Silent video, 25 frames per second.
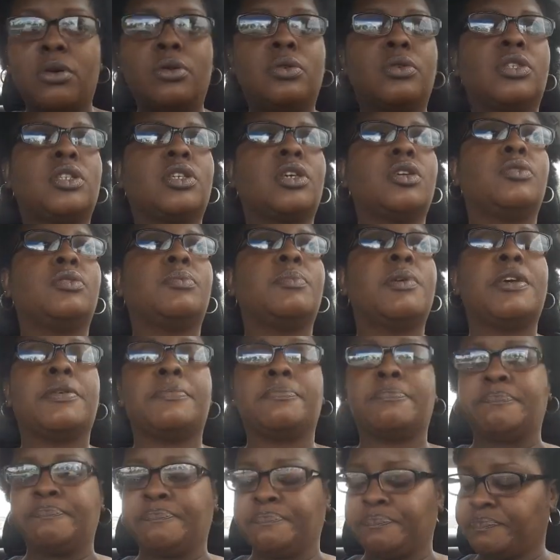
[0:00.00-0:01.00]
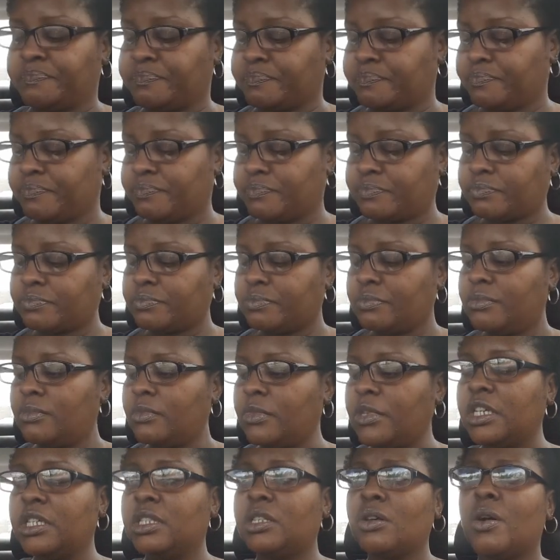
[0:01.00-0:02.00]
Ooh, excuse me.
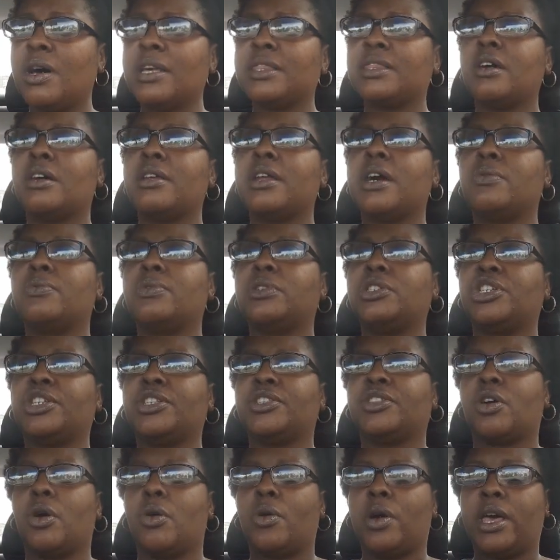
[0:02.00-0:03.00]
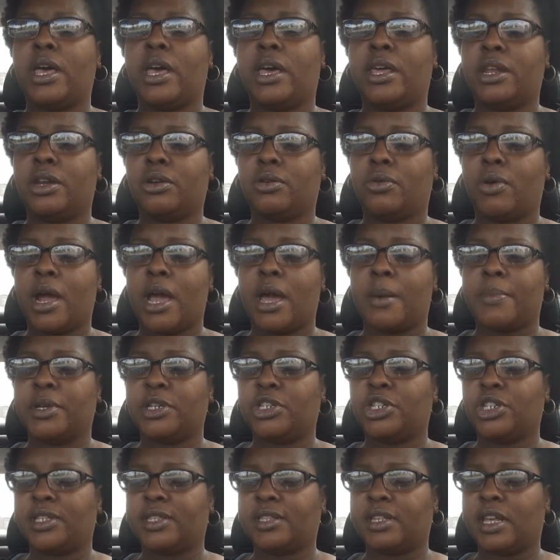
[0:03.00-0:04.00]
So I thought I would just go ahead and grab
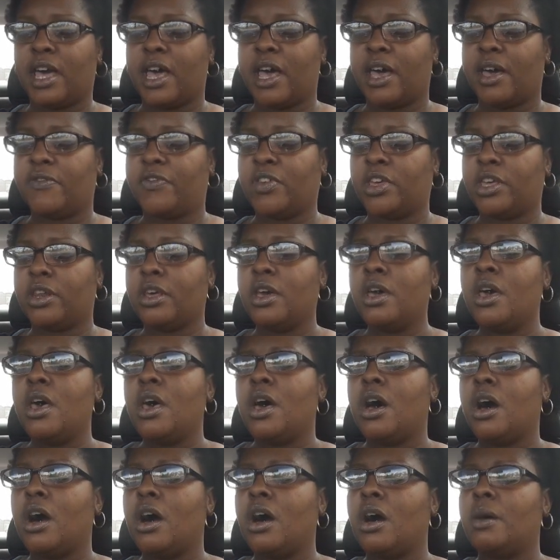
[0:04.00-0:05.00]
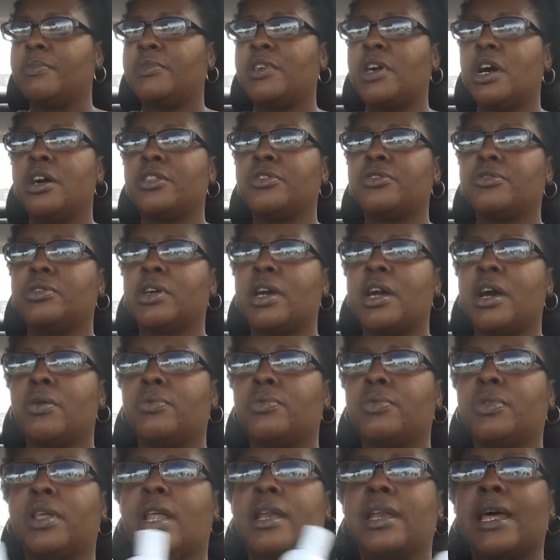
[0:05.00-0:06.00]
it just to have it. Um, the other day, I
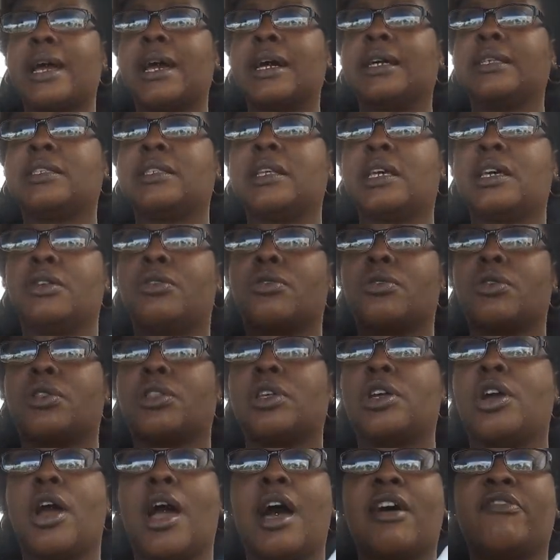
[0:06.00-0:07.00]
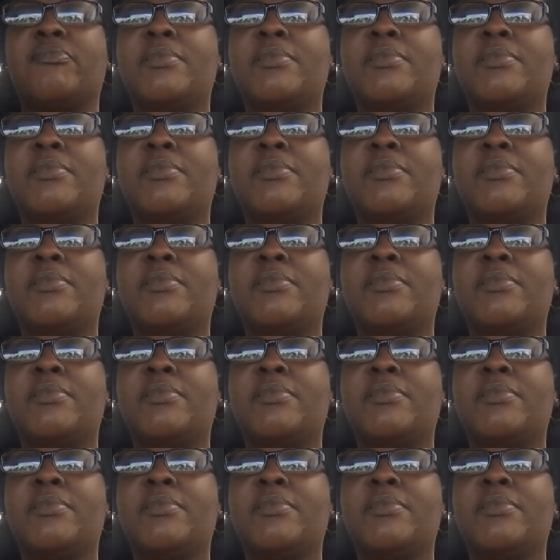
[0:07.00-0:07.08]
was, like I said earlier,